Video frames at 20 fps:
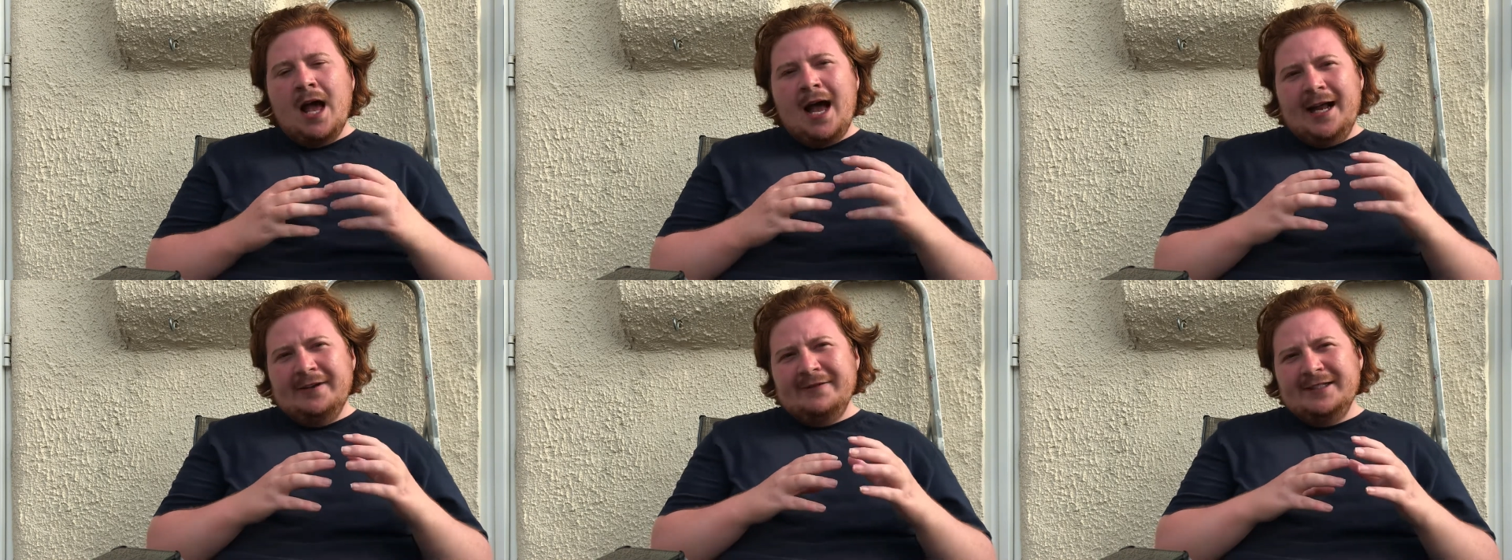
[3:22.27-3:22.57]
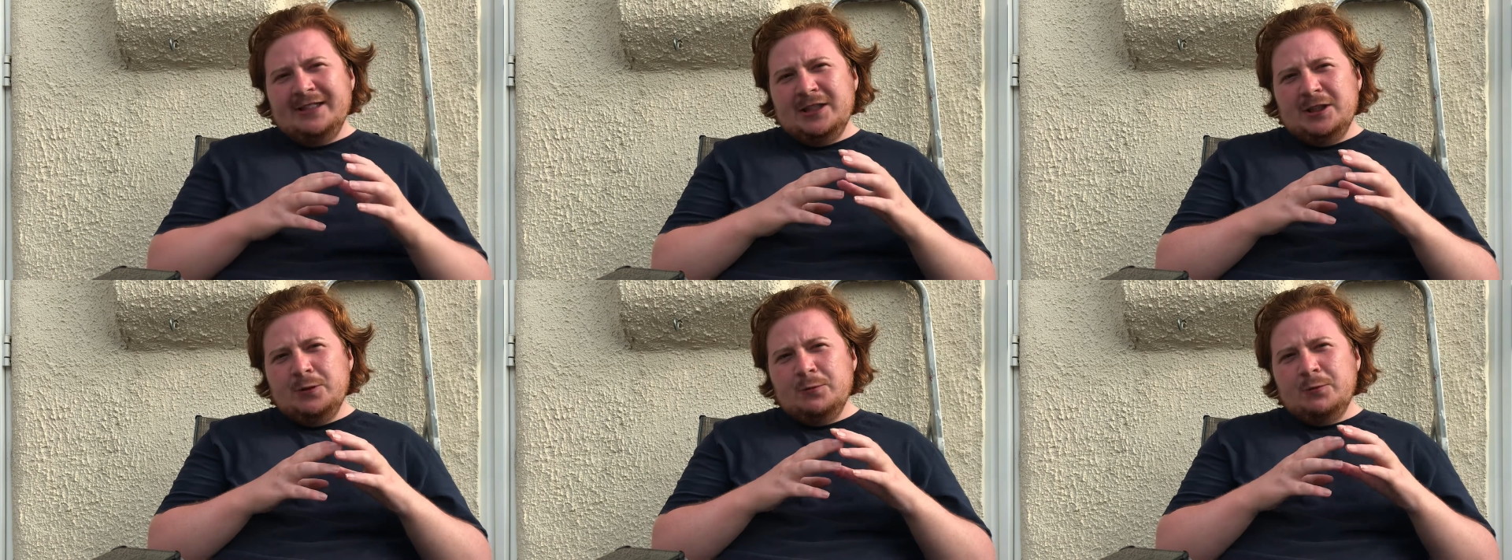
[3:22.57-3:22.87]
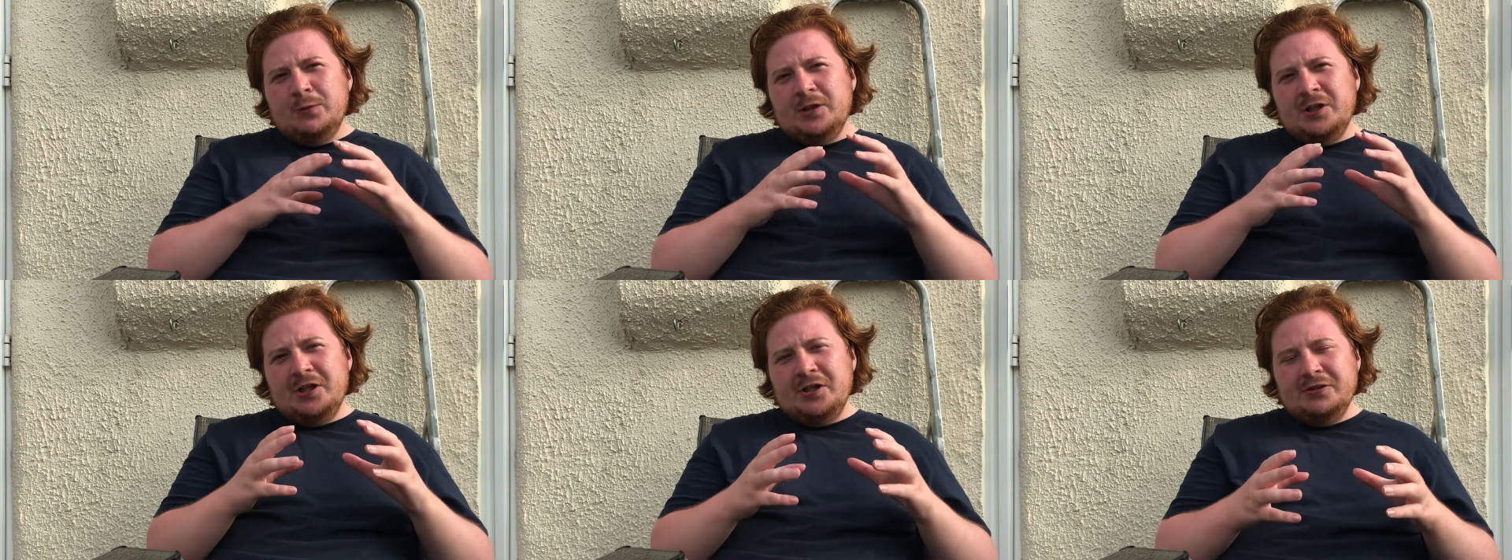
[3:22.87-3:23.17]
And the reason you
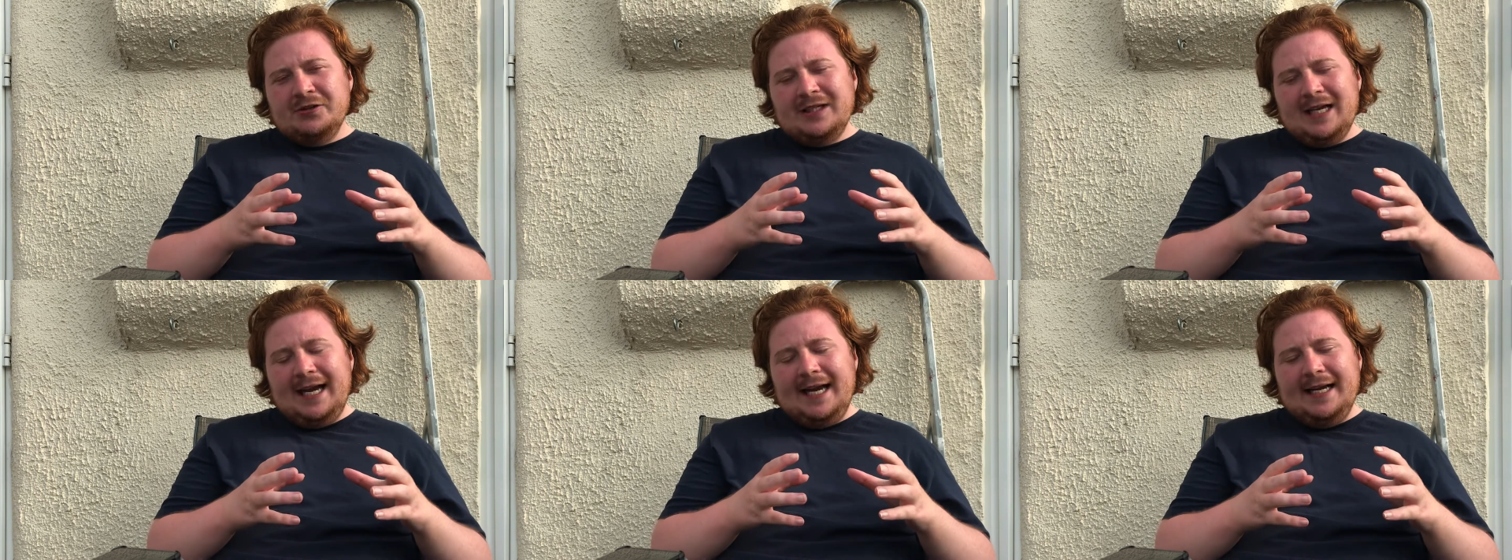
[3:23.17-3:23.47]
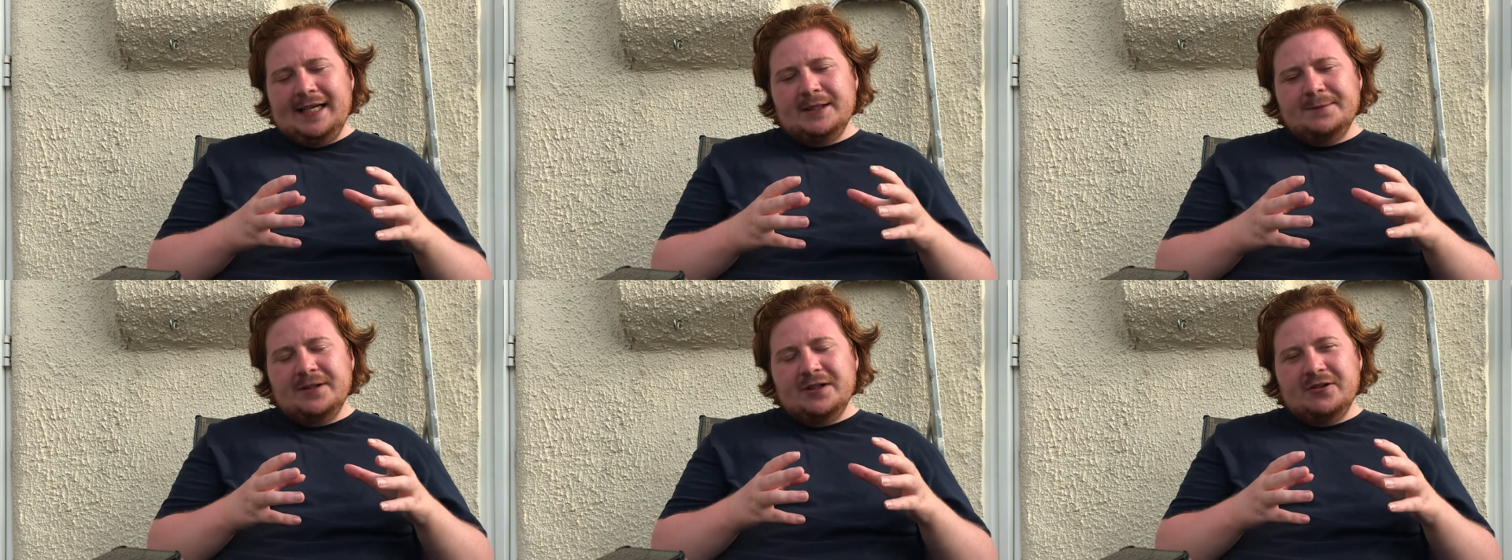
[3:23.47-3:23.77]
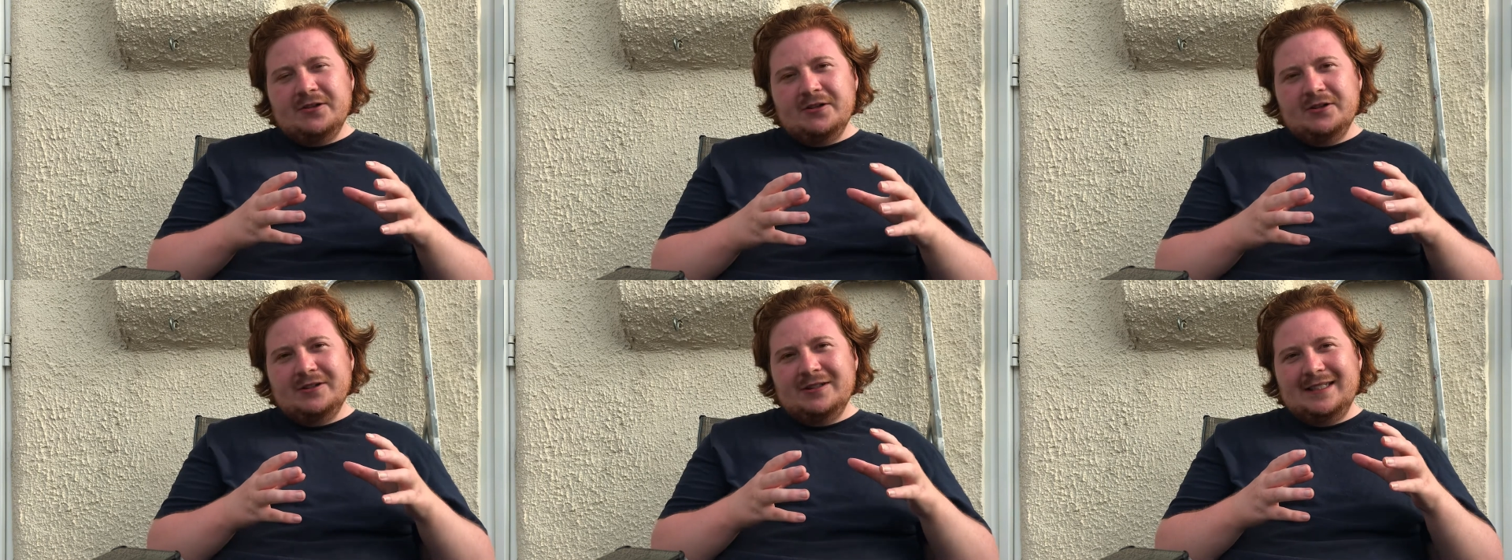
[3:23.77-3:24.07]
want to use that is
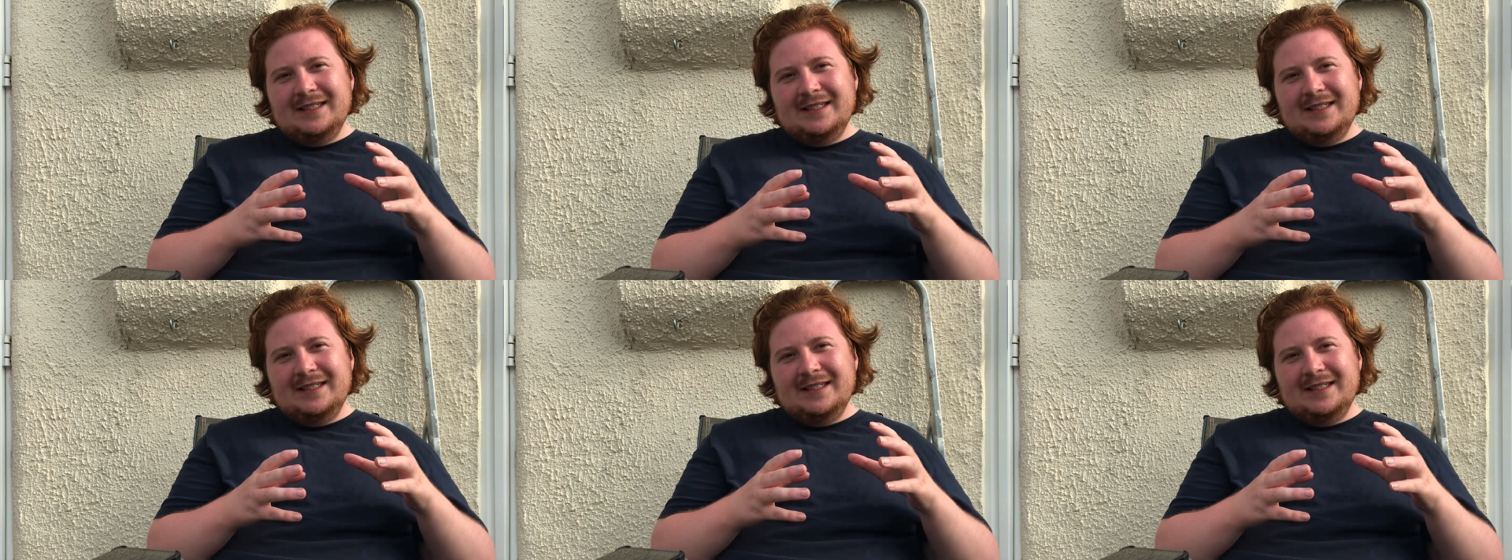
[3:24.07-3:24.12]
because